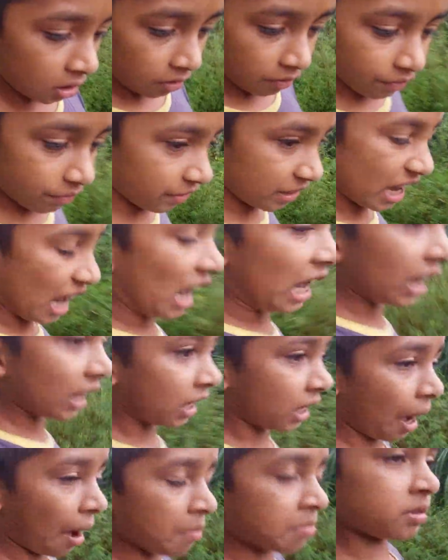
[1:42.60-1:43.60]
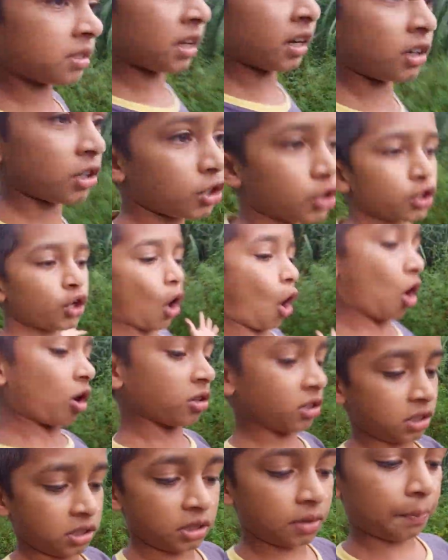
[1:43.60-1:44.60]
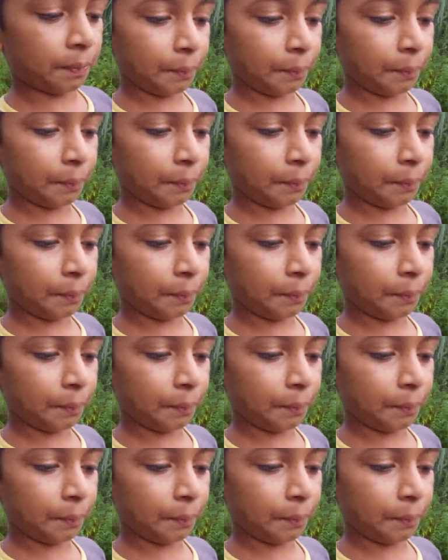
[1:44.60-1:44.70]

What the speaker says: weirdly comes and talks in the